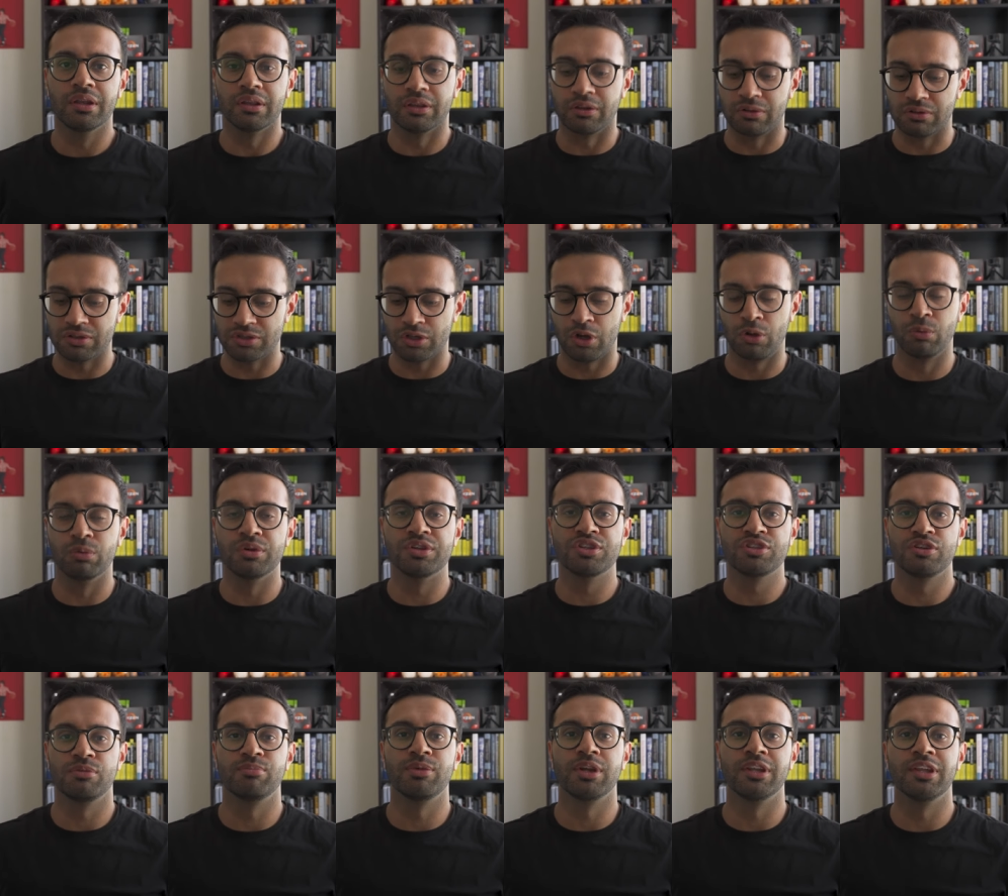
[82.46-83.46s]
there is always
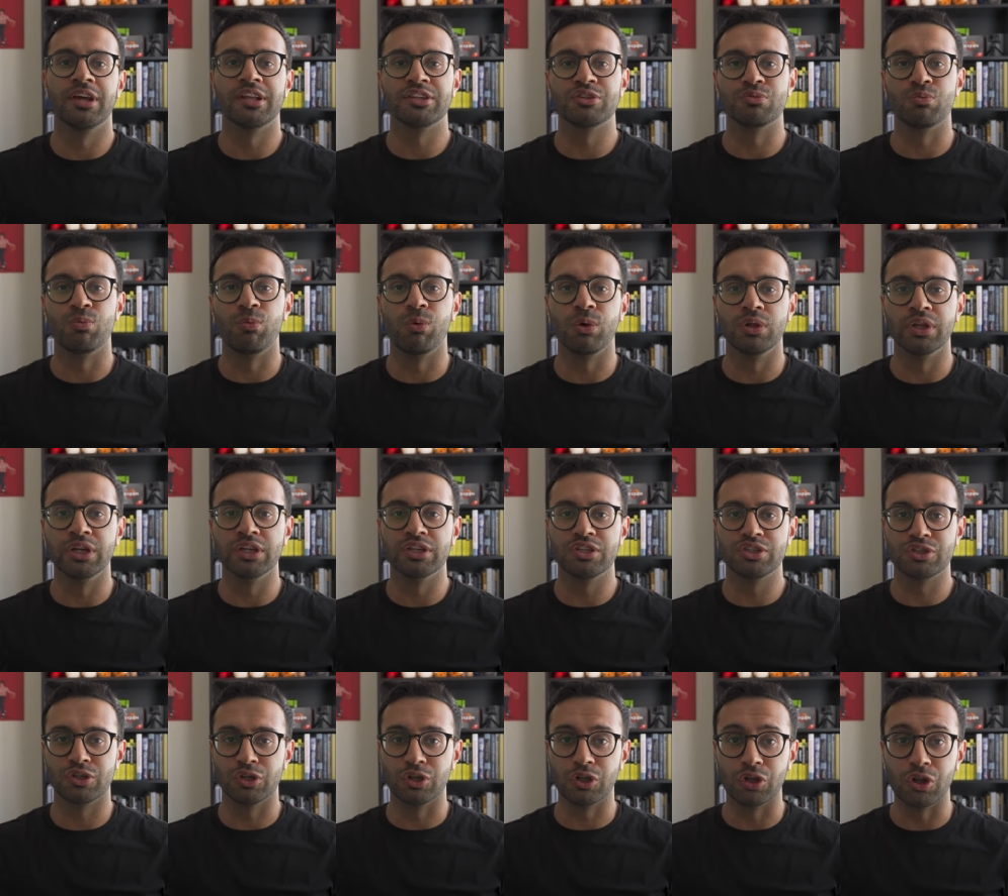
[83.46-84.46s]
somebody that's willing
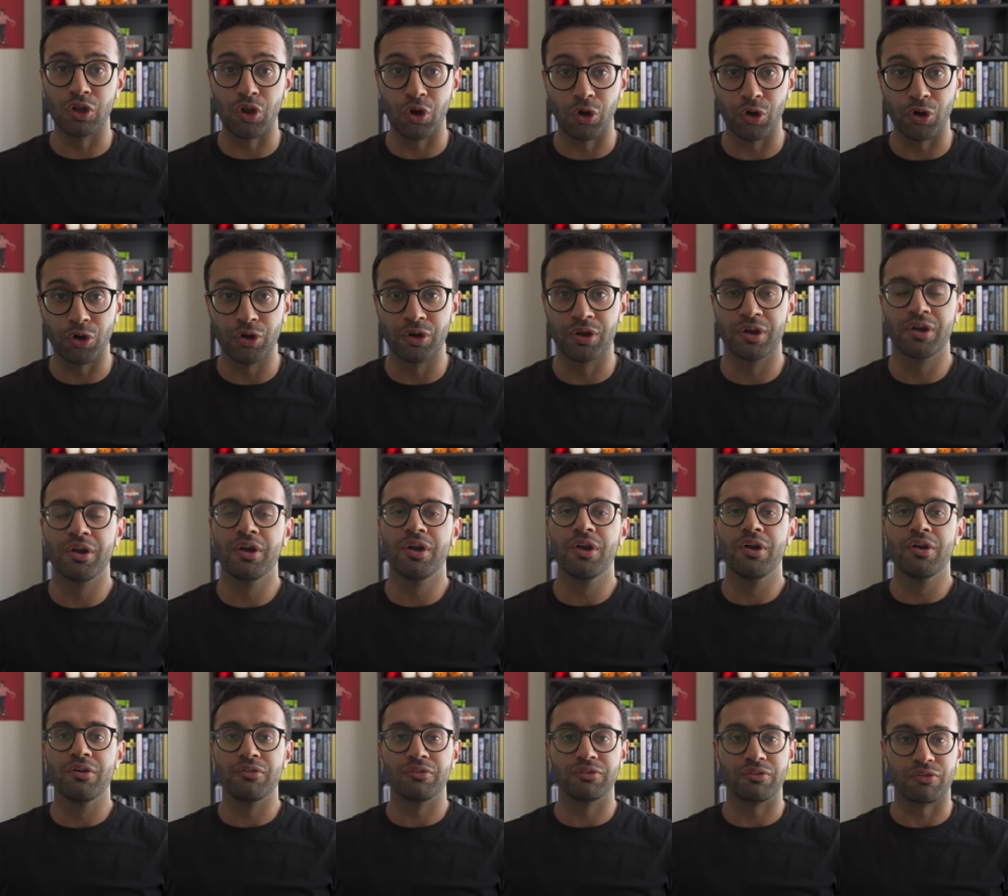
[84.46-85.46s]
to learn
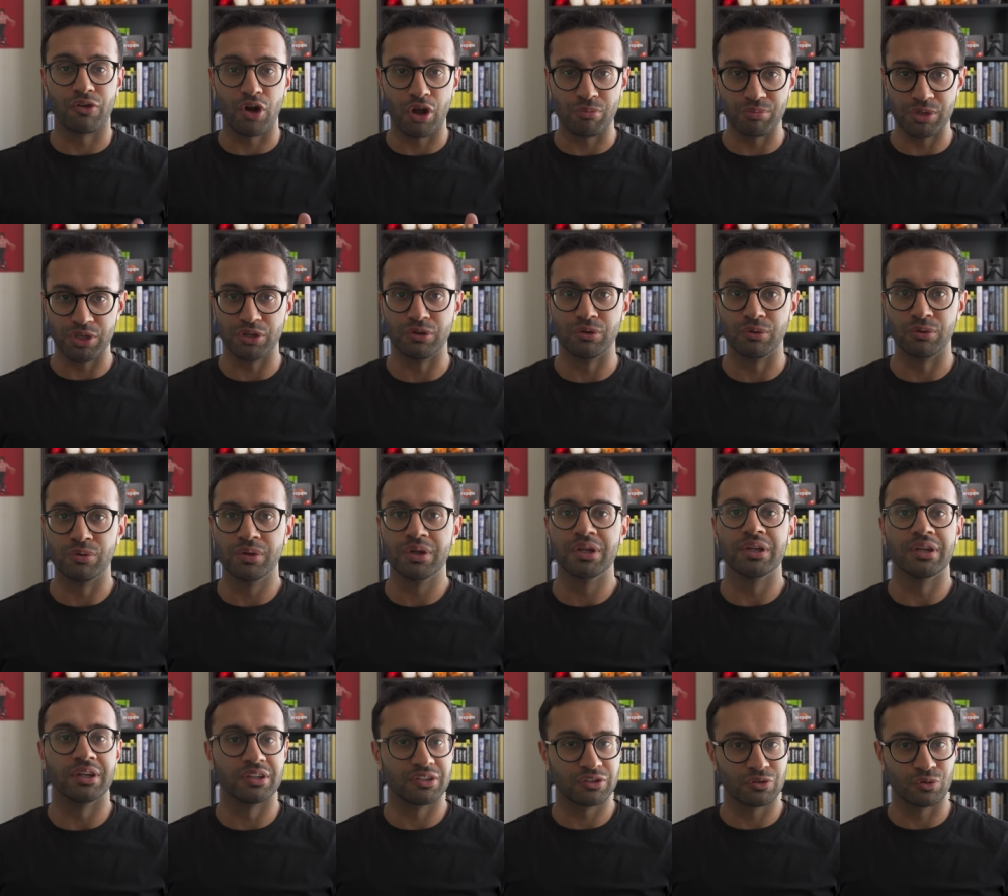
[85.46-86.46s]
from you.
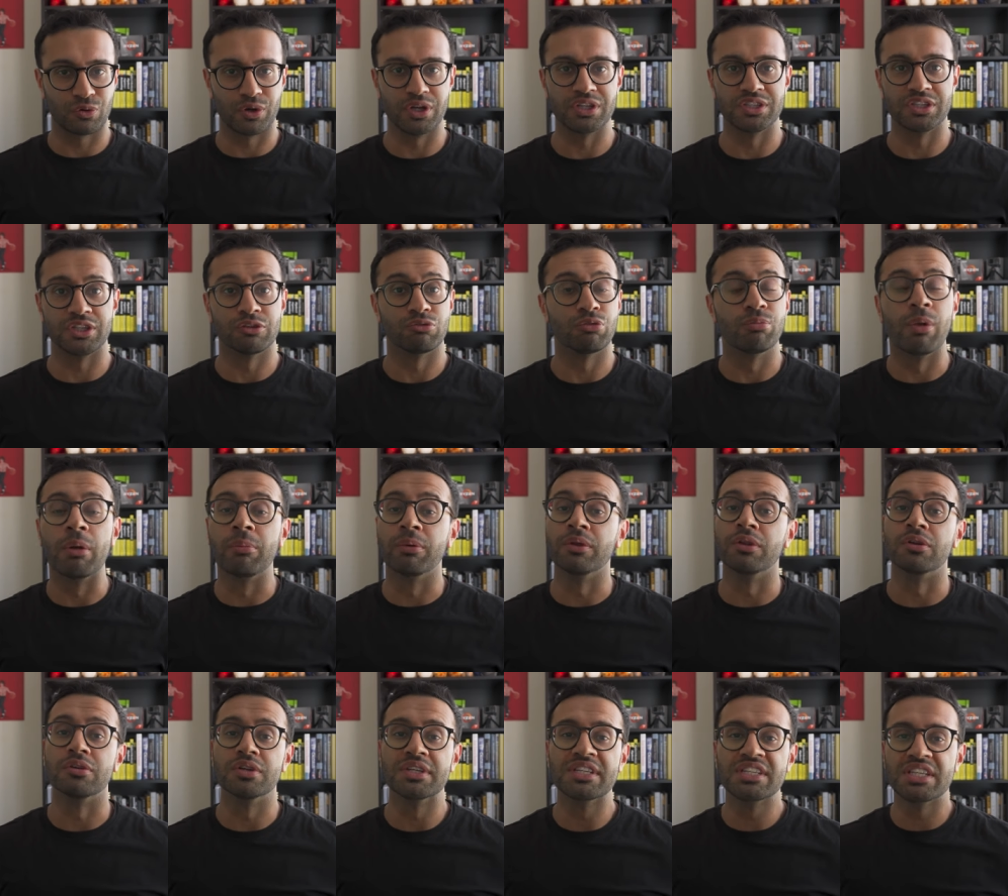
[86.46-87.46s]
It's crazy. Remember,
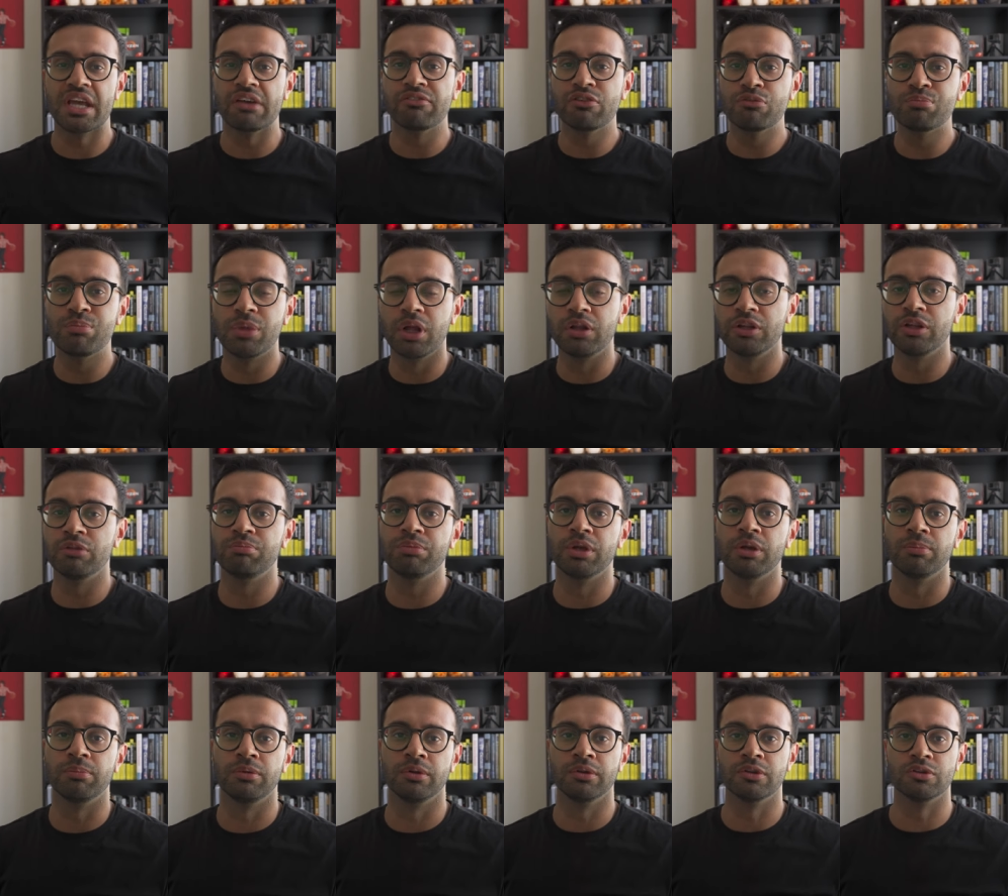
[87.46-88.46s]
there's 7 billion
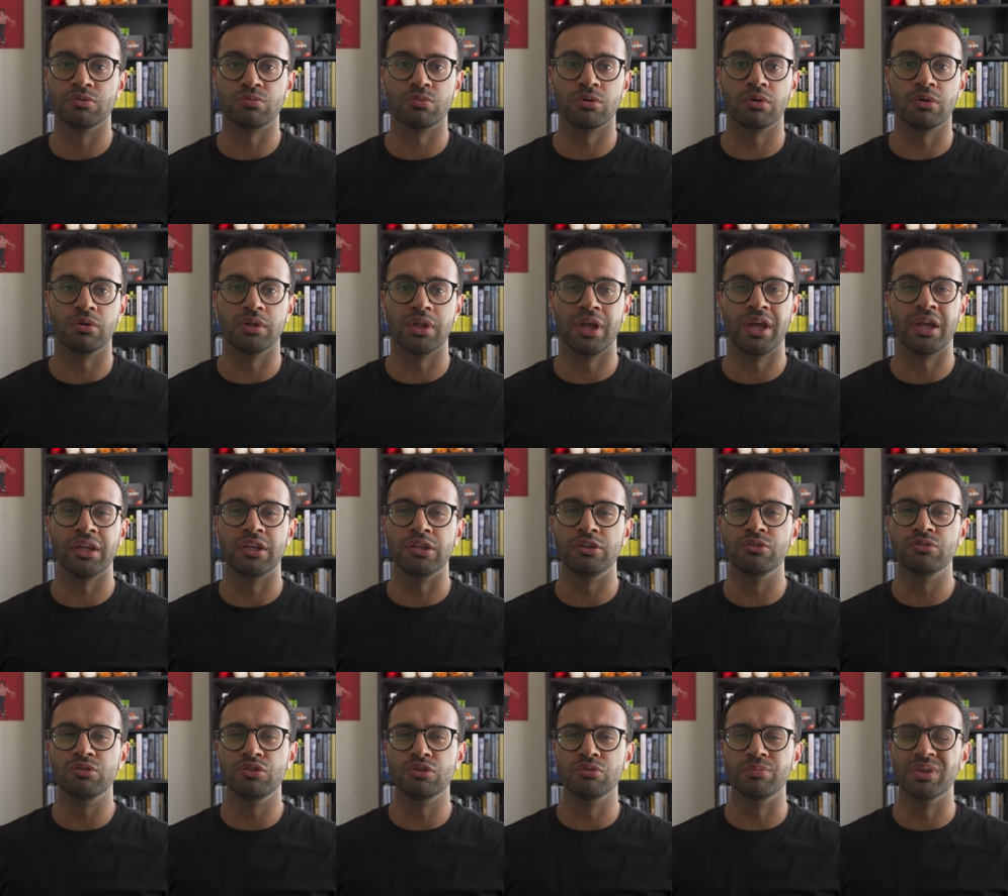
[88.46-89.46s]
people in this world and
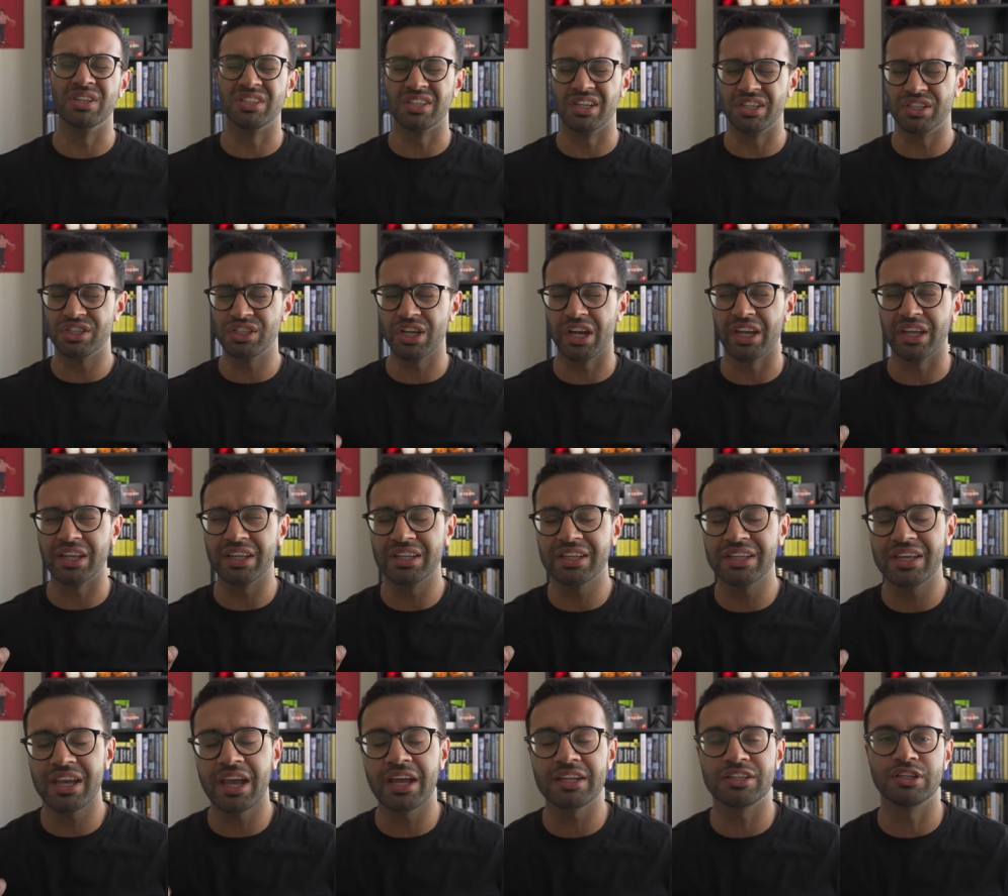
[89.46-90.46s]
YouTube is a
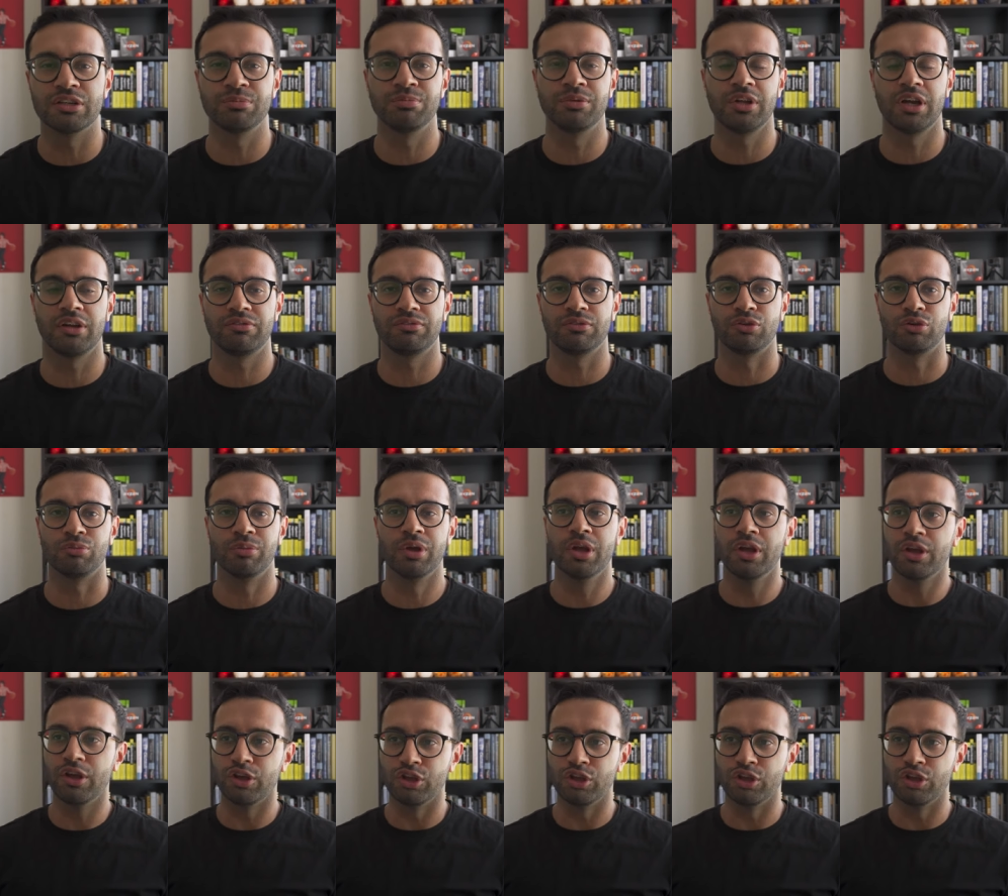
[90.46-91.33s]
gigantic platform.